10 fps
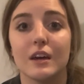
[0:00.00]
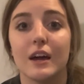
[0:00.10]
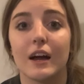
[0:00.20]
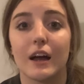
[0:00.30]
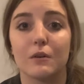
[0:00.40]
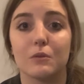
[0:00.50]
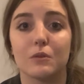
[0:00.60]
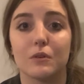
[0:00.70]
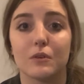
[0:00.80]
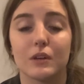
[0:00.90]
I
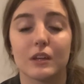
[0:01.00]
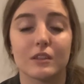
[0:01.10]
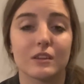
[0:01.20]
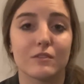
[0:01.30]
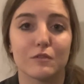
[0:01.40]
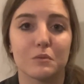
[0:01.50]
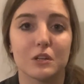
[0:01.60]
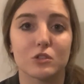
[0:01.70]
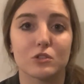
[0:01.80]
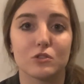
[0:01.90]
will get the
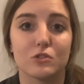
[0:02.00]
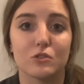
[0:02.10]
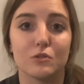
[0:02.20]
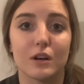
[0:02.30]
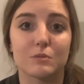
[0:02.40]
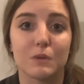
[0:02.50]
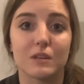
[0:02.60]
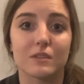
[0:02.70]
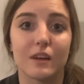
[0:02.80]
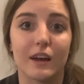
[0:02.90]
information to you as best
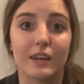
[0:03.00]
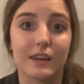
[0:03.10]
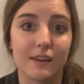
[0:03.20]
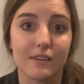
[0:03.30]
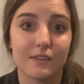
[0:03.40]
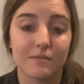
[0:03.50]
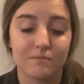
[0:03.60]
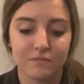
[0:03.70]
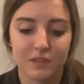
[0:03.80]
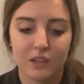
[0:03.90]
that I can.
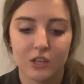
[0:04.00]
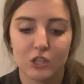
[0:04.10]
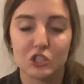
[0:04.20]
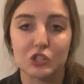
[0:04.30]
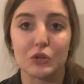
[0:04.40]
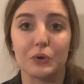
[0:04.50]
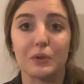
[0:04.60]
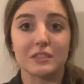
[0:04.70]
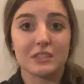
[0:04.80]
So let's get